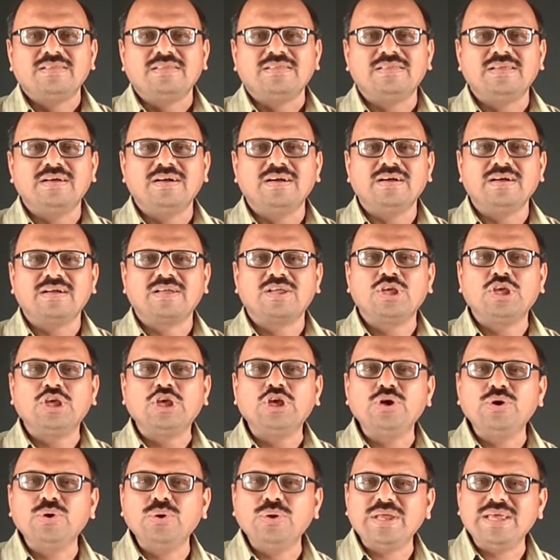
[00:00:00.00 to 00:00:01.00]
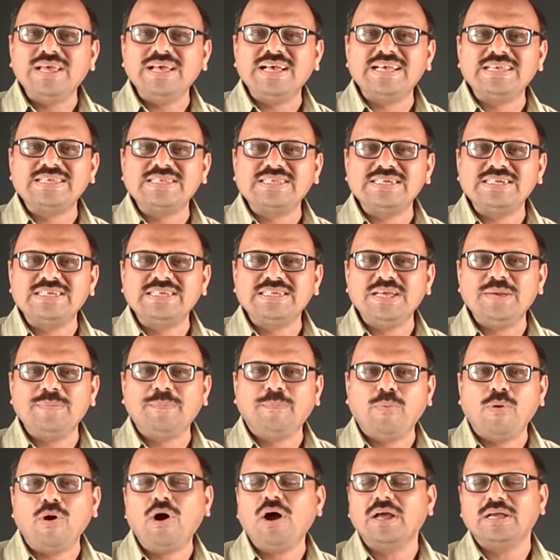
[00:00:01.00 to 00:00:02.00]
the
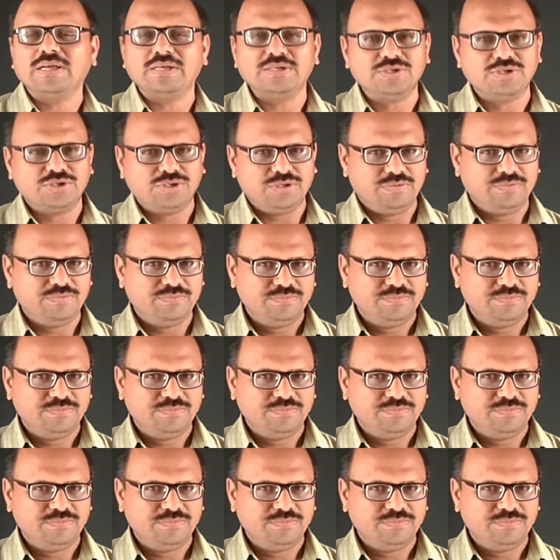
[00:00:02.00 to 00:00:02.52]
curiosity point.